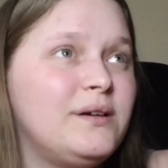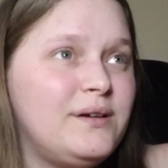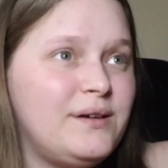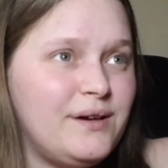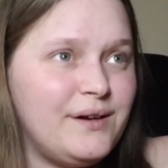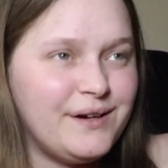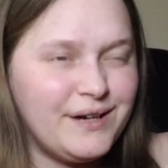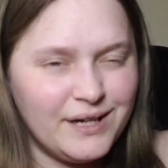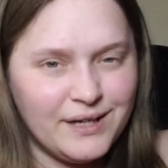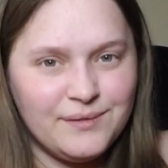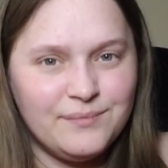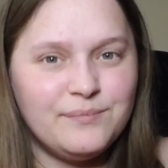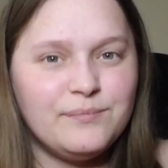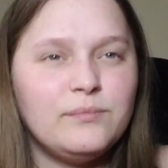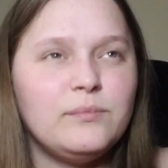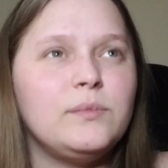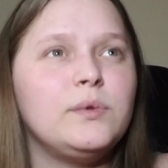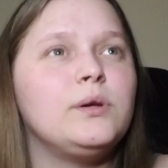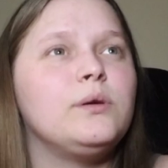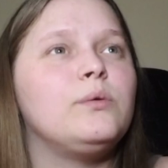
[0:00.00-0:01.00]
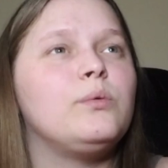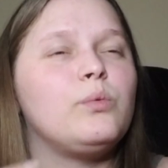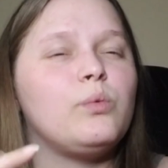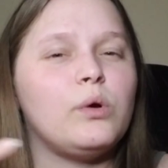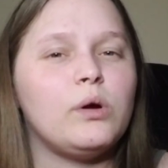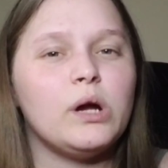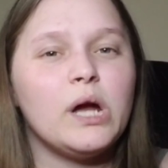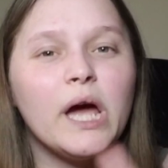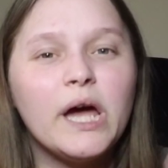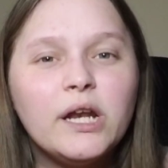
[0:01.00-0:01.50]
Okay. We
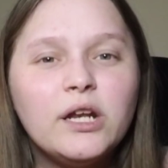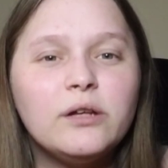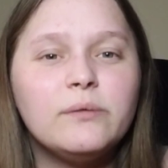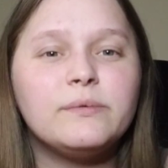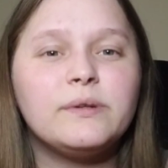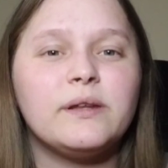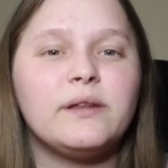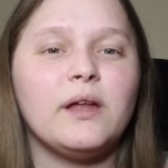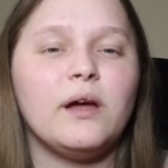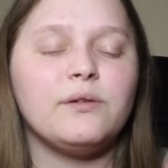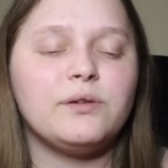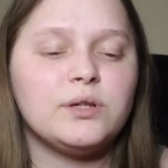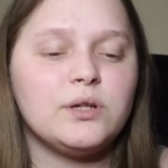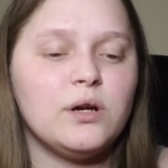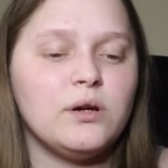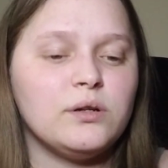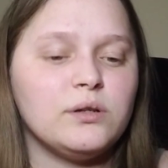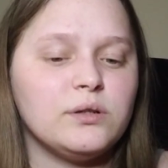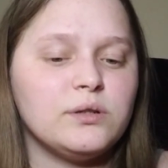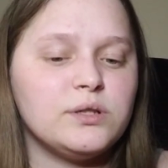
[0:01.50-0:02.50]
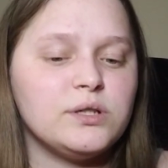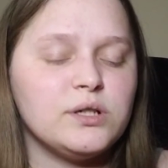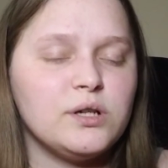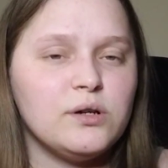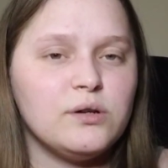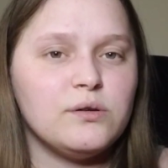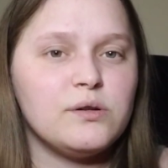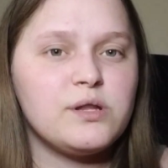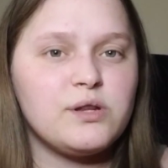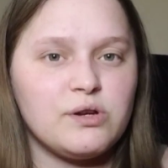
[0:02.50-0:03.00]
were heading up to South Dakota to
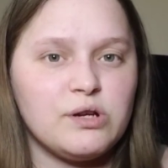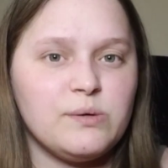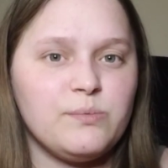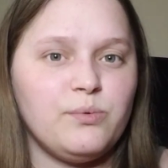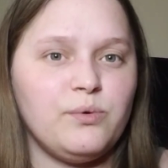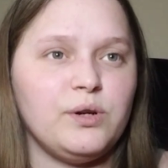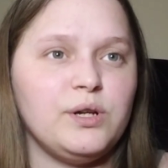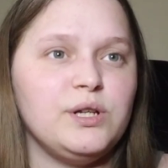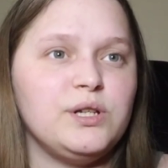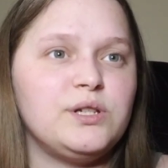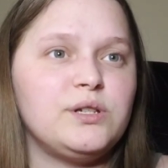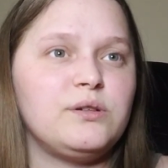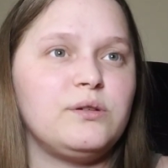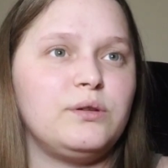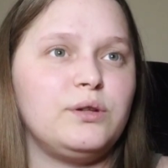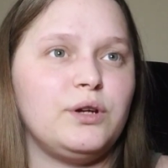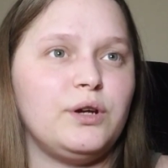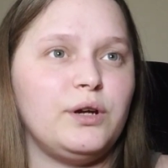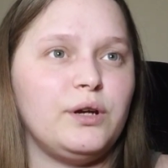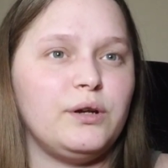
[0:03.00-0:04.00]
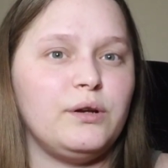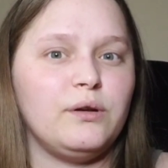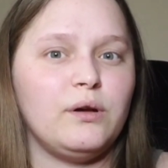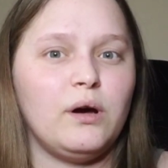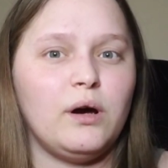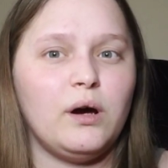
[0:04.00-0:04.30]
go street preach during